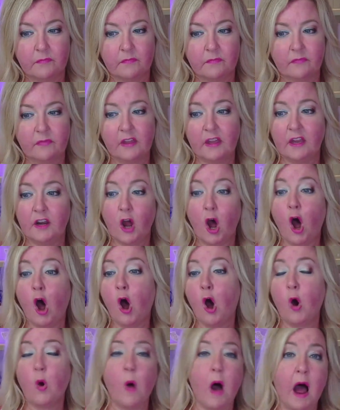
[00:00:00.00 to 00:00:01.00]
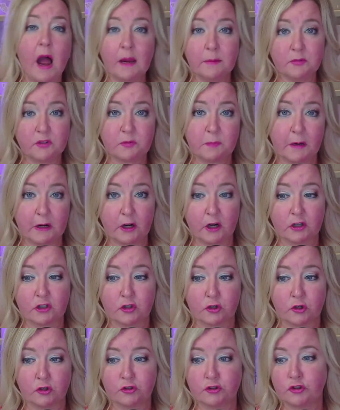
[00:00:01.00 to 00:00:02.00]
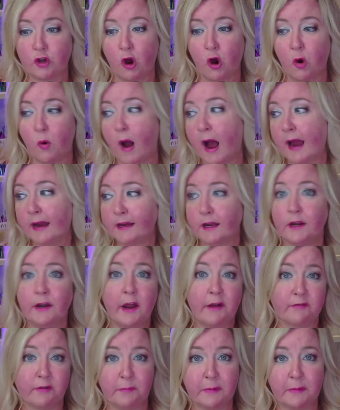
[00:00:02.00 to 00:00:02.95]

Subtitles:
That, oh, I'm spiritual, so I can never